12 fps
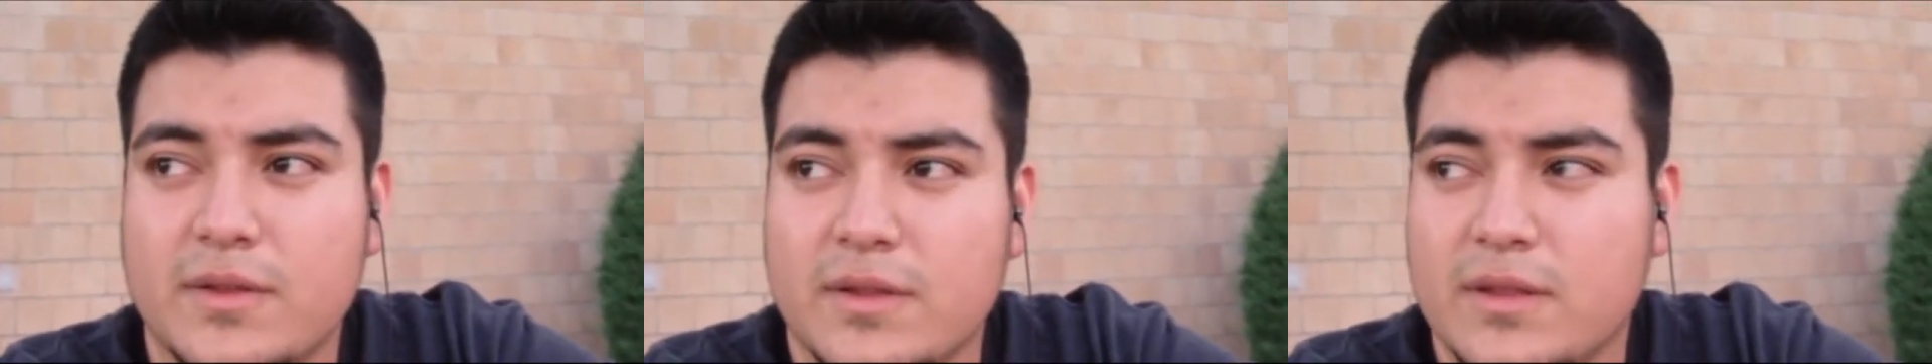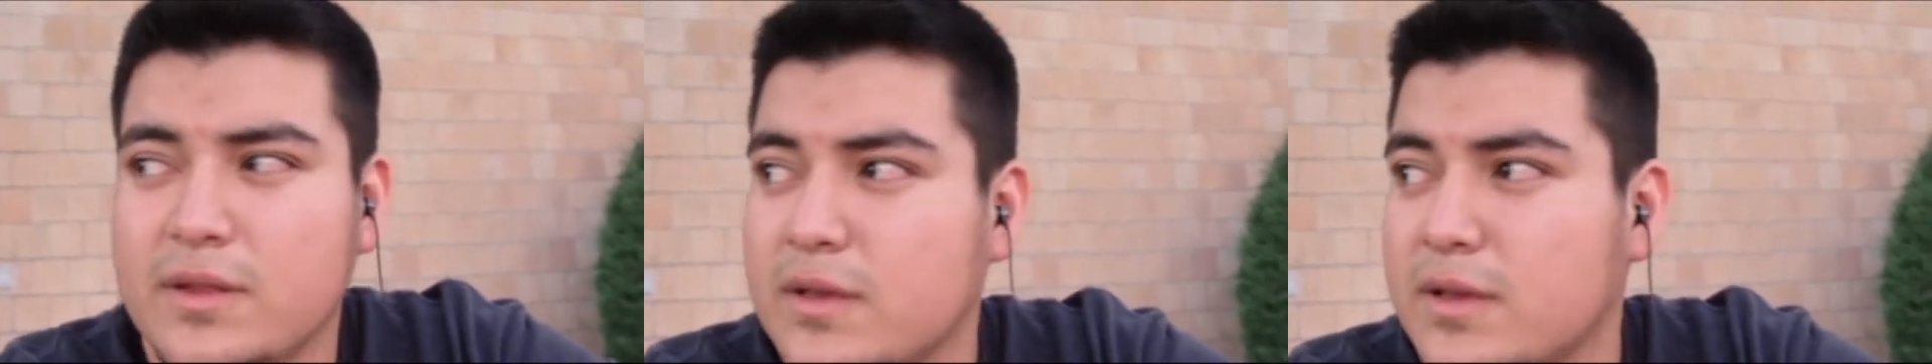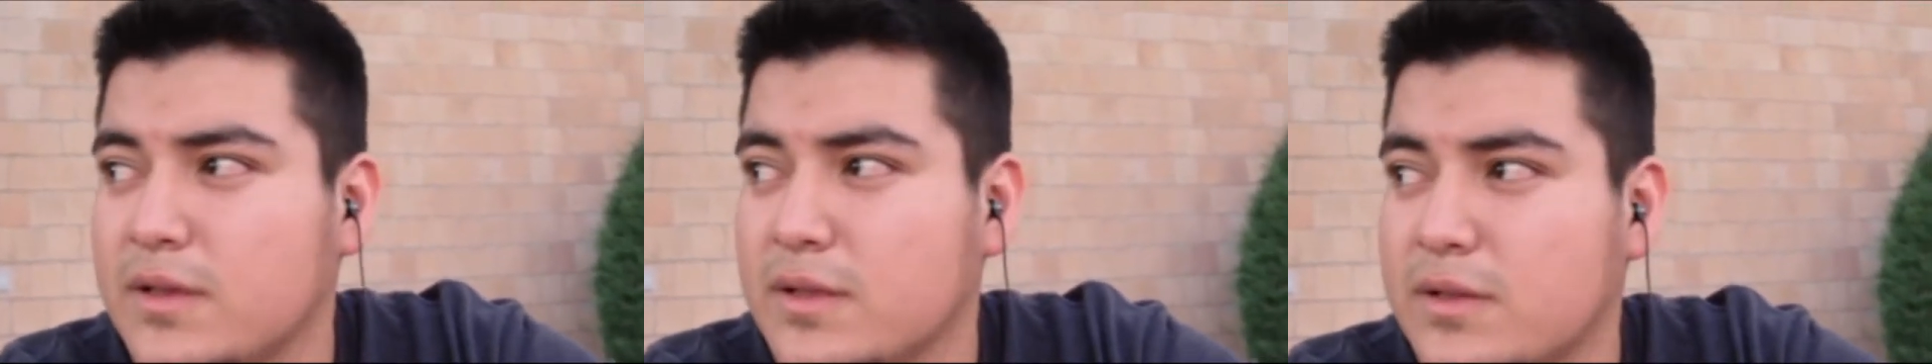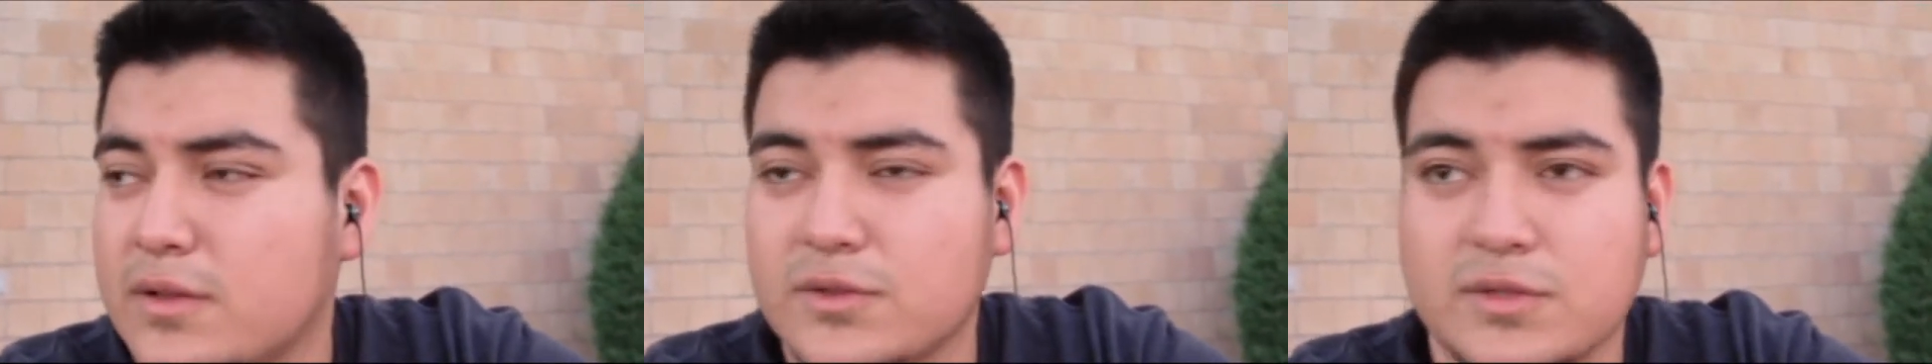the
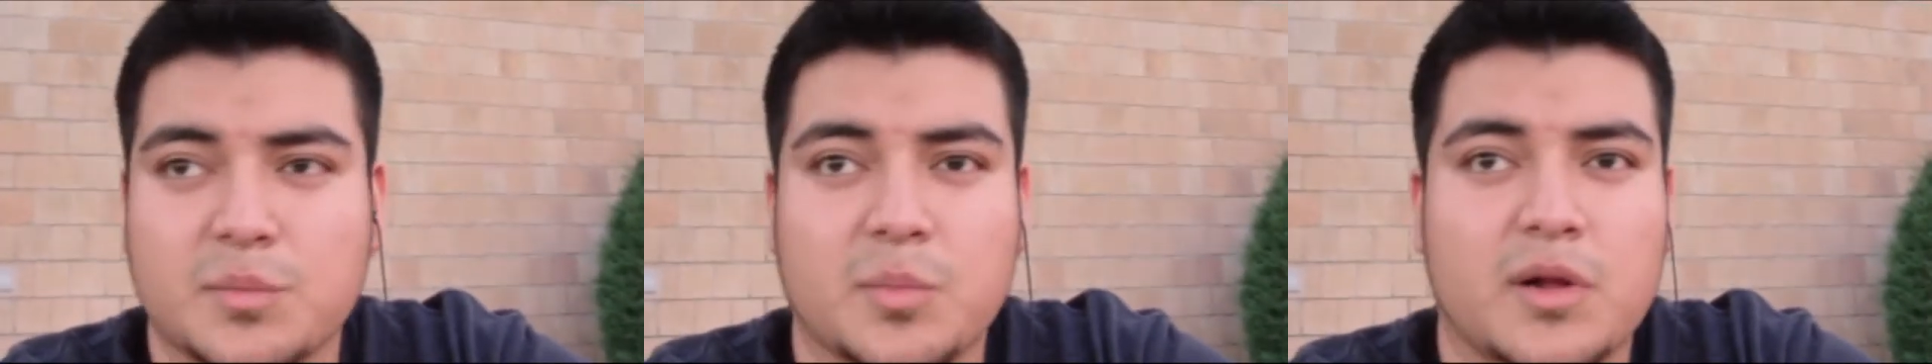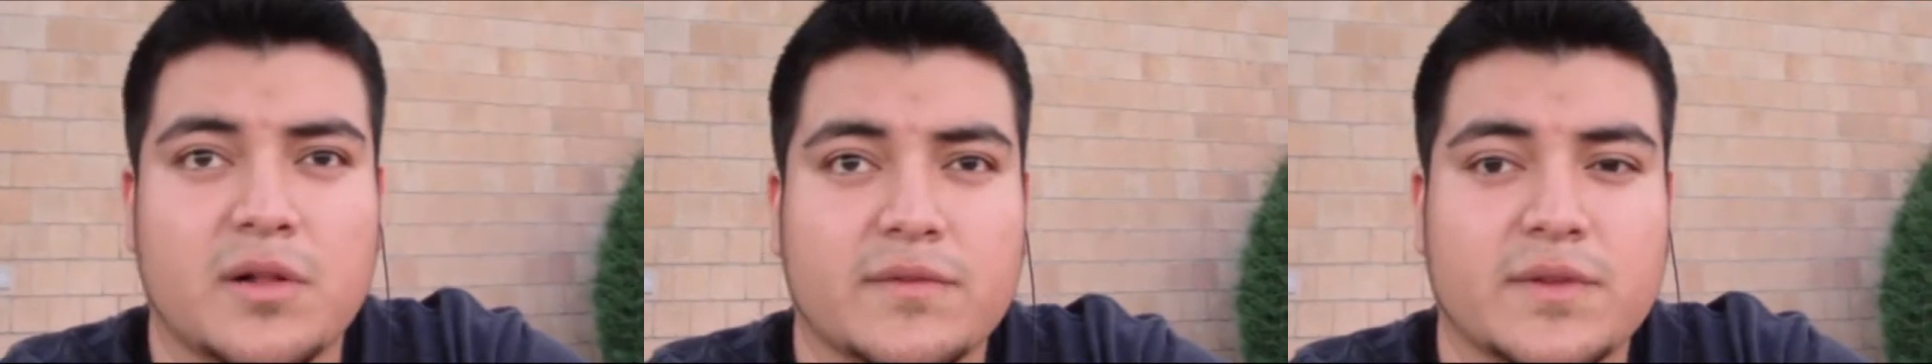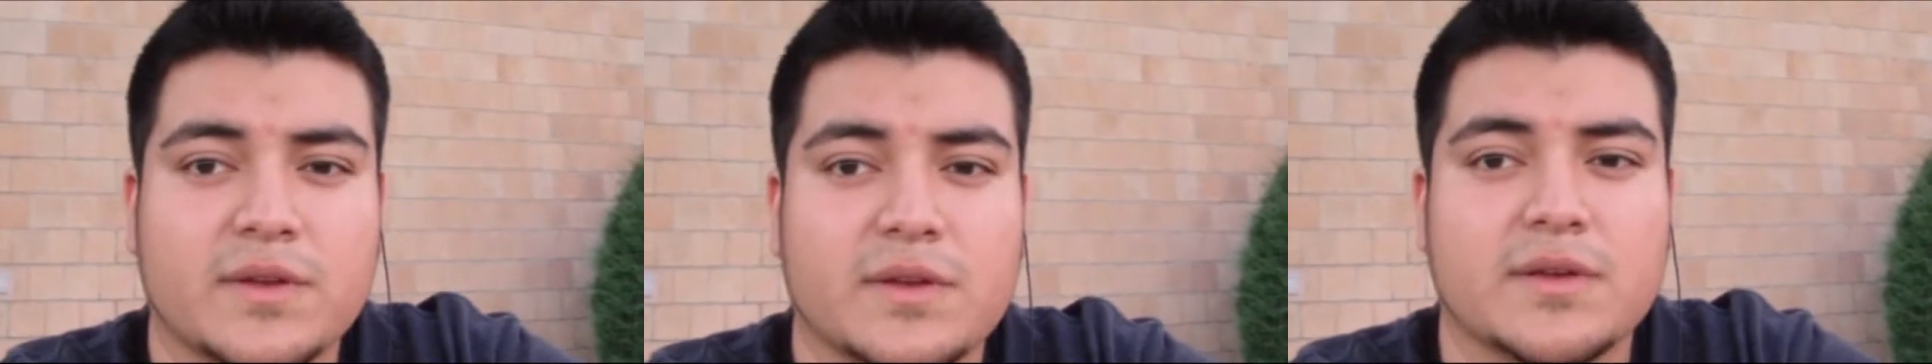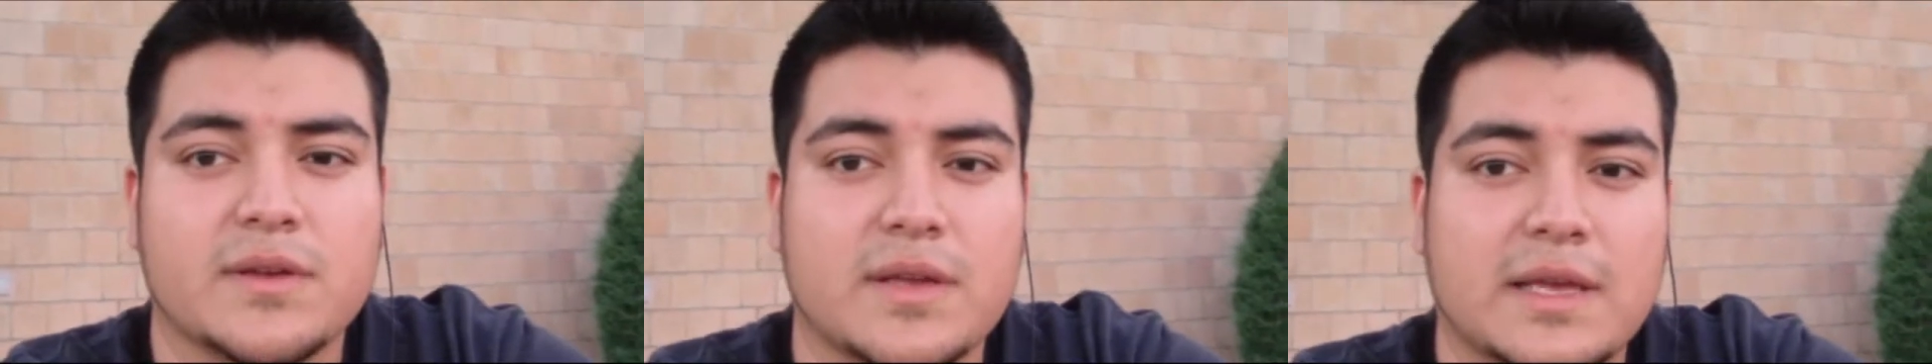those involved
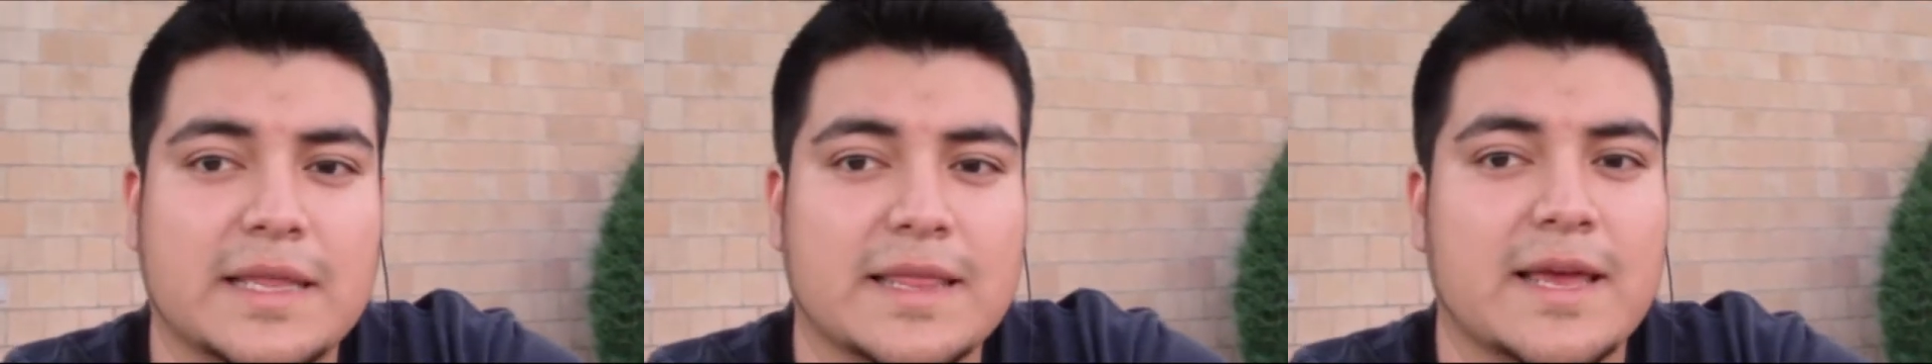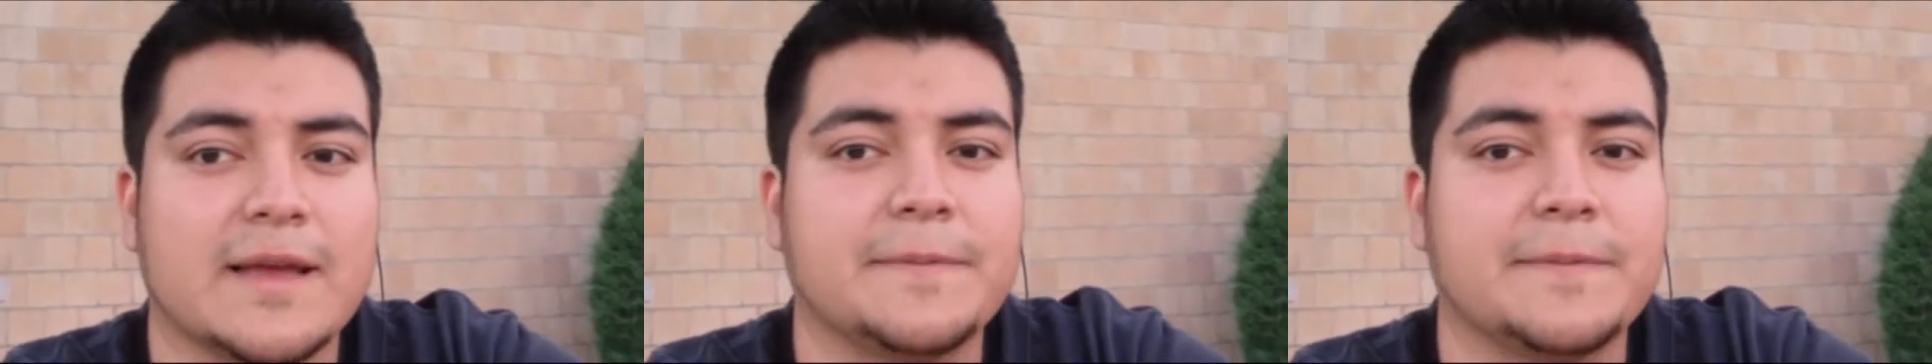in that.